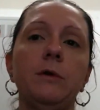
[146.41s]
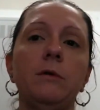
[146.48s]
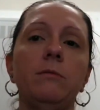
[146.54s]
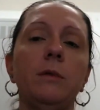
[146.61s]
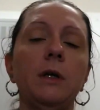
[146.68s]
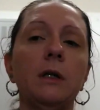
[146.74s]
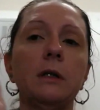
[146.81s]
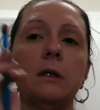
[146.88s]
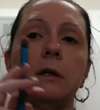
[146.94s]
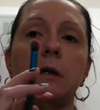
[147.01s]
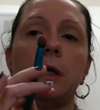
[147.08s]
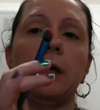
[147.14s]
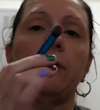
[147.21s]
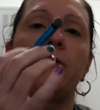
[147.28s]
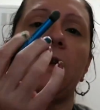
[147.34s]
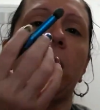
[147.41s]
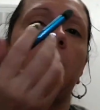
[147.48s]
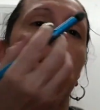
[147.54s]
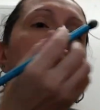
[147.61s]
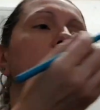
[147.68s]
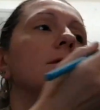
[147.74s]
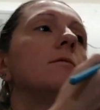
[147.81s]
You can be a little
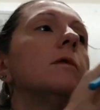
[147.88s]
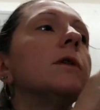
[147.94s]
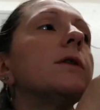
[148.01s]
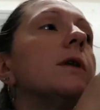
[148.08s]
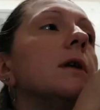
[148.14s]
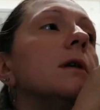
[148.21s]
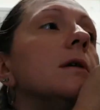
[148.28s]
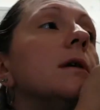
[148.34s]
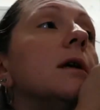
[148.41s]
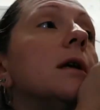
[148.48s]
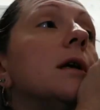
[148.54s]
heavy-handed with it.